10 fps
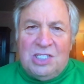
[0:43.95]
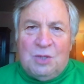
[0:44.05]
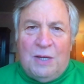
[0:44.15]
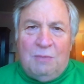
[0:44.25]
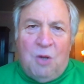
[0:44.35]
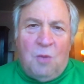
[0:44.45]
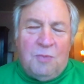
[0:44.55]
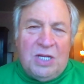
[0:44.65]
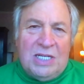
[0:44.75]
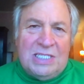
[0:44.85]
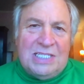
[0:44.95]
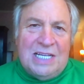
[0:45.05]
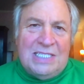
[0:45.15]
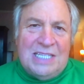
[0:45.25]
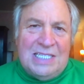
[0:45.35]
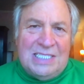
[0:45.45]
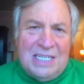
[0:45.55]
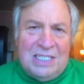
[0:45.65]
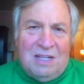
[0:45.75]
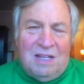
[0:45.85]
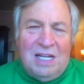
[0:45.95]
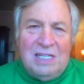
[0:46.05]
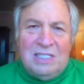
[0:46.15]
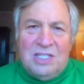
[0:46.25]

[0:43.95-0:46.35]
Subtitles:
So I hope that it sends a signal